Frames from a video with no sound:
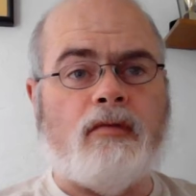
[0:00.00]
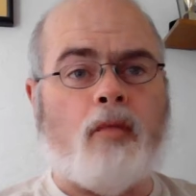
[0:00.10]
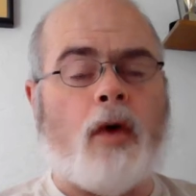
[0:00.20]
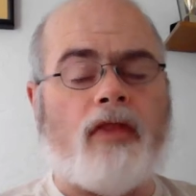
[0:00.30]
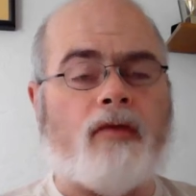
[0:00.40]

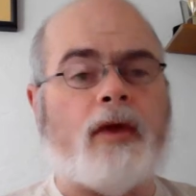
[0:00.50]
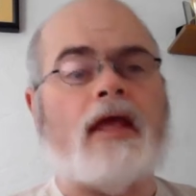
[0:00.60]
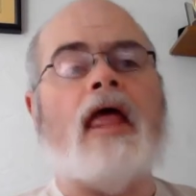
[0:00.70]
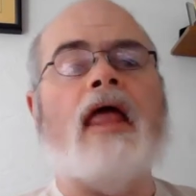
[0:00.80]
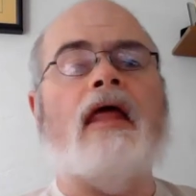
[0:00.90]

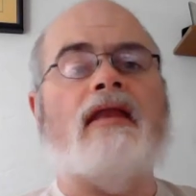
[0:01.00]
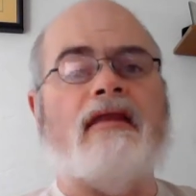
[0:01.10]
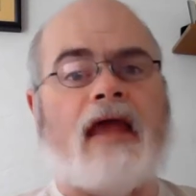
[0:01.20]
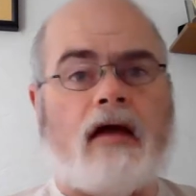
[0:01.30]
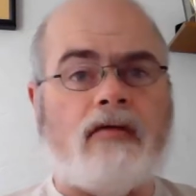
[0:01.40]
weathering
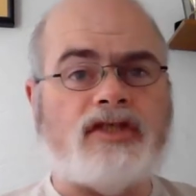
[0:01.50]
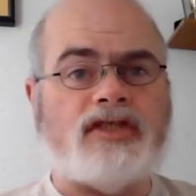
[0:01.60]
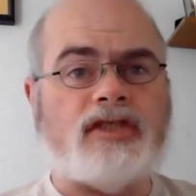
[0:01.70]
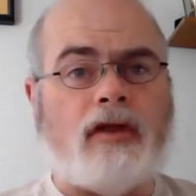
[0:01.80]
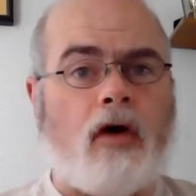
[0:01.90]
down
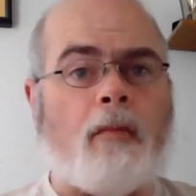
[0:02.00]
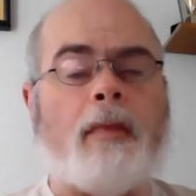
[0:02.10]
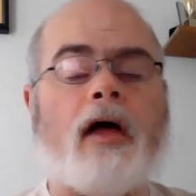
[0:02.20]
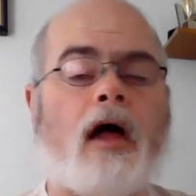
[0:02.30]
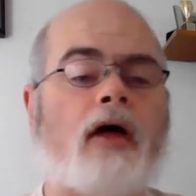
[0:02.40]

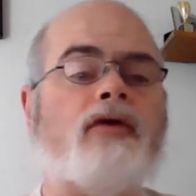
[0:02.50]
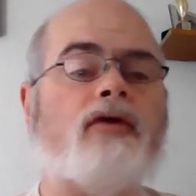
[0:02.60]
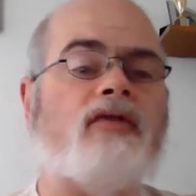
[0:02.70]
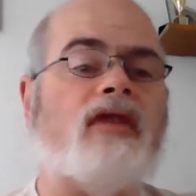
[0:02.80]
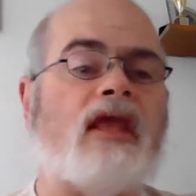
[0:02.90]
slope
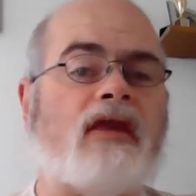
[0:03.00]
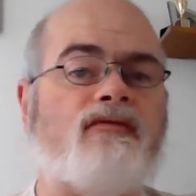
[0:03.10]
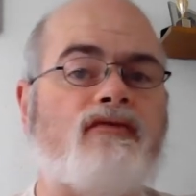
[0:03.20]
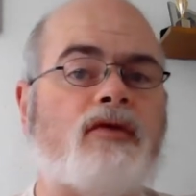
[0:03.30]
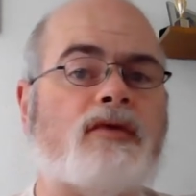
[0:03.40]
under the
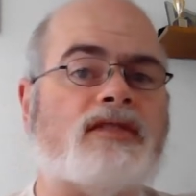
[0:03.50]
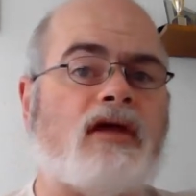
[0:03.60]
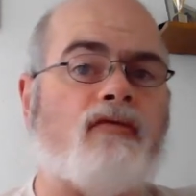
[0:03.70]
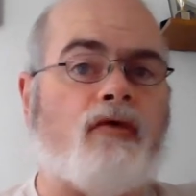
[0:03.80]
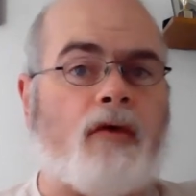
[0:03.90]

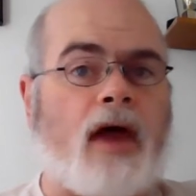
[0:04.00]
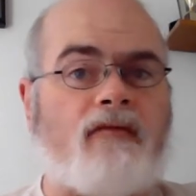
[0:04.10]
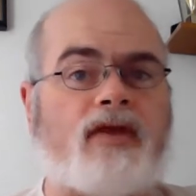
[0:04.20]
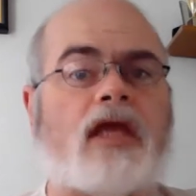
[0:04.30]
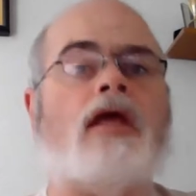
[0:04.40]
influence of
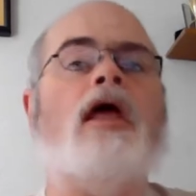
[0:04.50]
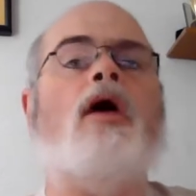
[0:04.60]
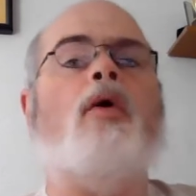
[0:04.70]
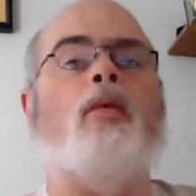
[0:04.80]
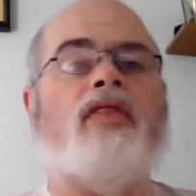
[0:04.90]
gravity
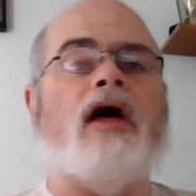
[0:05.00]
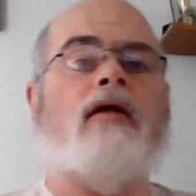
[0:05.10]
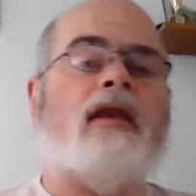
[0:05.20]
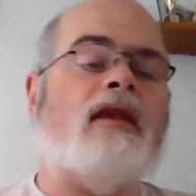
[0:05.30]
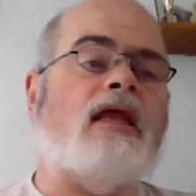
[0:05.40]

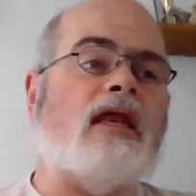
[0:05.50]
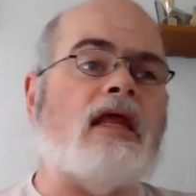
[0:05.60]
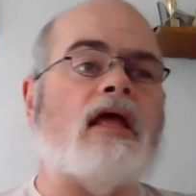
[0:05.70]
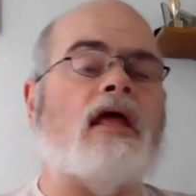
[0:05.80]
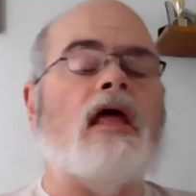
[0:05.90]
without
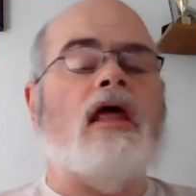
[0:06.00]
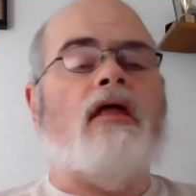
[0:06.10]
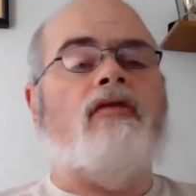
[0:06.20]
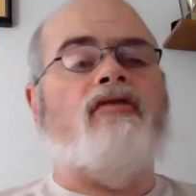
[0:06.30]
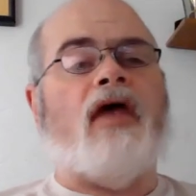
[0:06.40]
needing
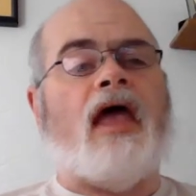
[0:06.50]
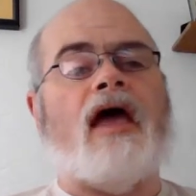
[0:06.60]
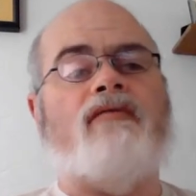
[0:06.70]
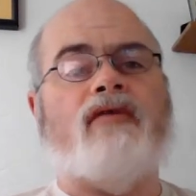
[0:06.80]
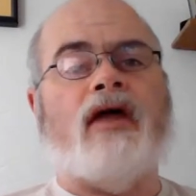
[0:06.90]
to
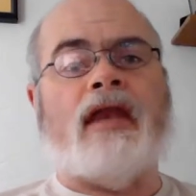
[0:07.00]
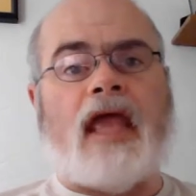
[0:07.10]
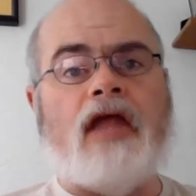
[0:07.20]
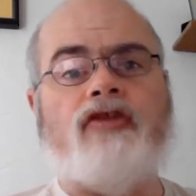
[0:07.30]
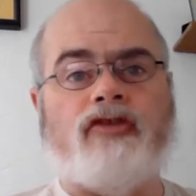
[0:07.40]
have
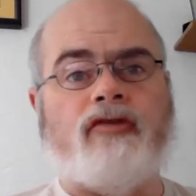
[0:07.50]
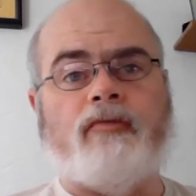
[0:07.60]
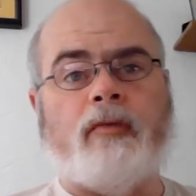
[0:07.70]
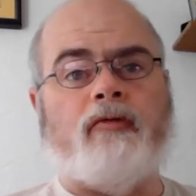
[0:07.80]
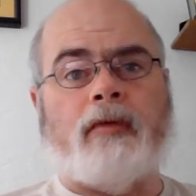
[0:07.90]

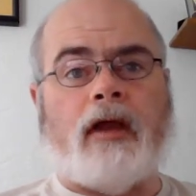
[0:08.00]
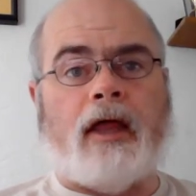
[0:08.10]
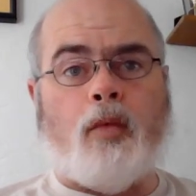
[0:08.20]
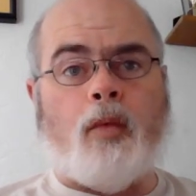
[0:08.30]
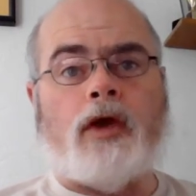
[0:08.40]
agent of
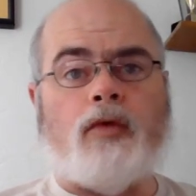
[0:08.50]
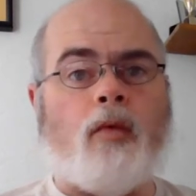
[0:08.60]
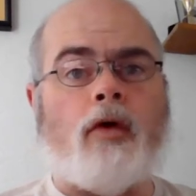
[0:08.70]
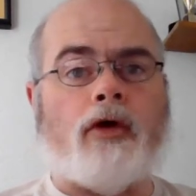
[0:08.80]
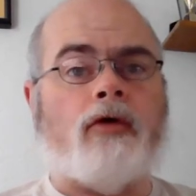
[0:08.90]
movement like
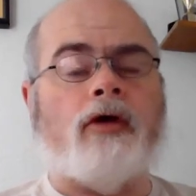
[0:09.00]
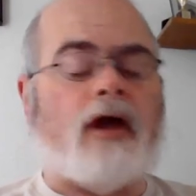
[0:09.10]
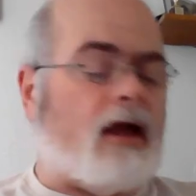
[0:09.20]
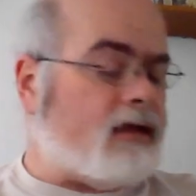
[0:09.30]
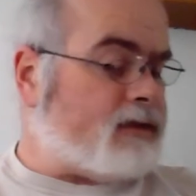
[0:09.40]
wind, water,
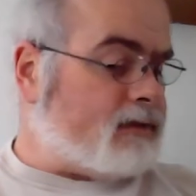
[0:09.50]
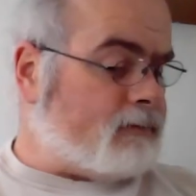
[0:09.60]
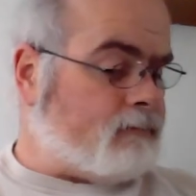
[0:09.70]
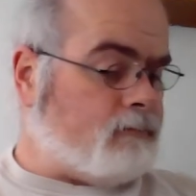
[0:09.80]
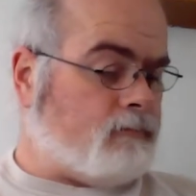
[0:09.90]
or ice.